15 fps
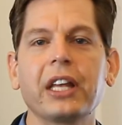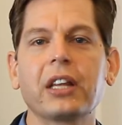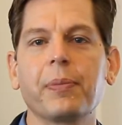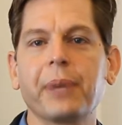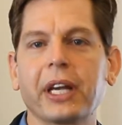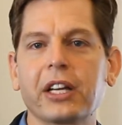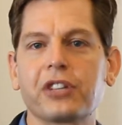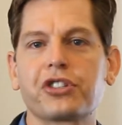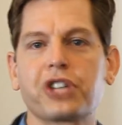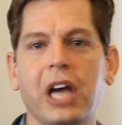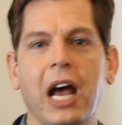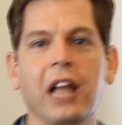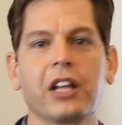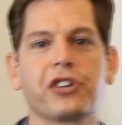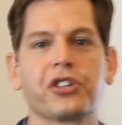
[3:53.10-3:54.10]
biggest
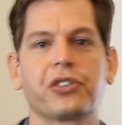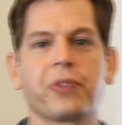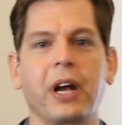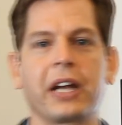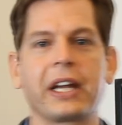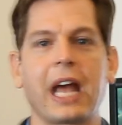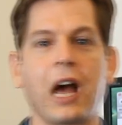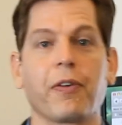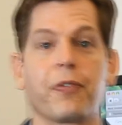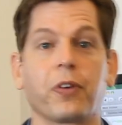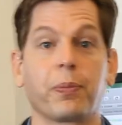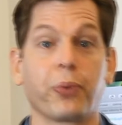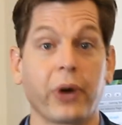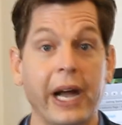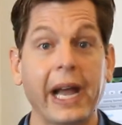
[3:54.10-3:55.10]
challenges right now
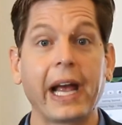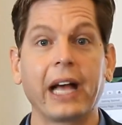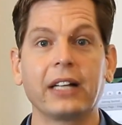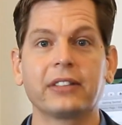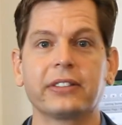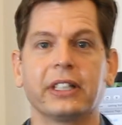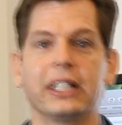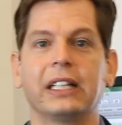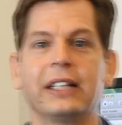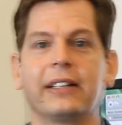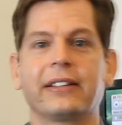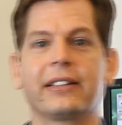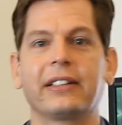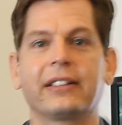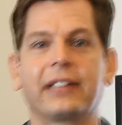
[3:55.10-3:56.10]
for brands
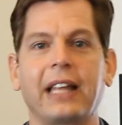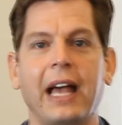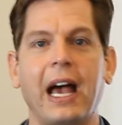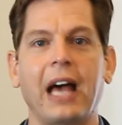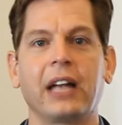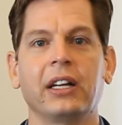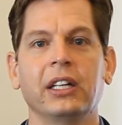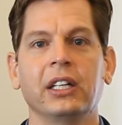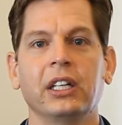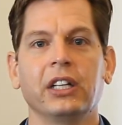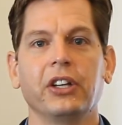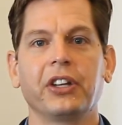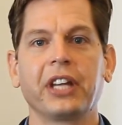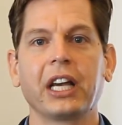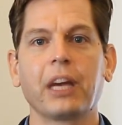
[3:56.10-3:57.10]
is that
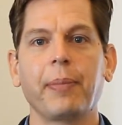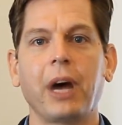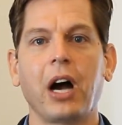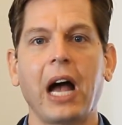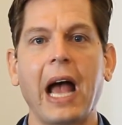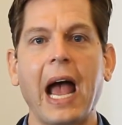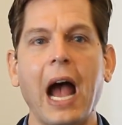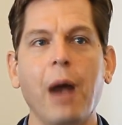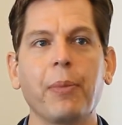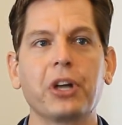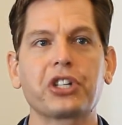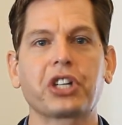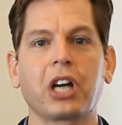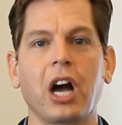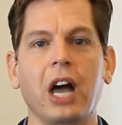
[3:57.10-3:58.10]
you think about how
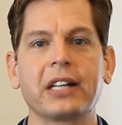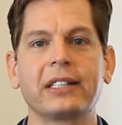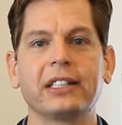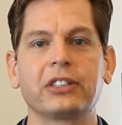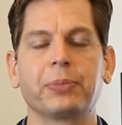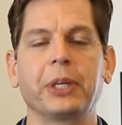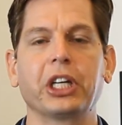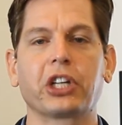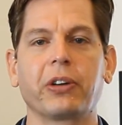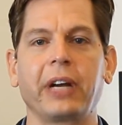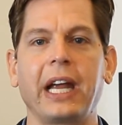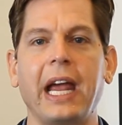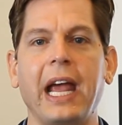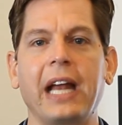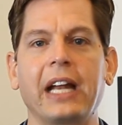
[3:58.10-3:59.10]
much content is being
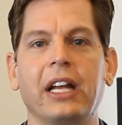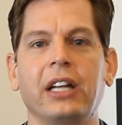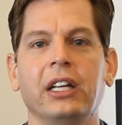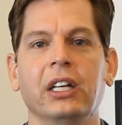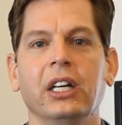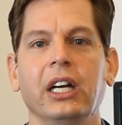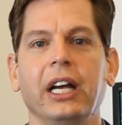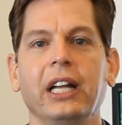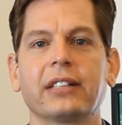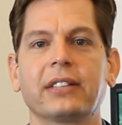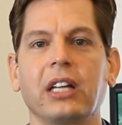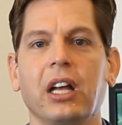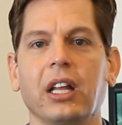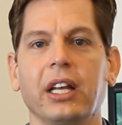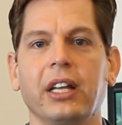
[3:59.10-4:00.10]
created, and it's
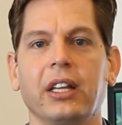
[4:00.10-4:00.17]
not only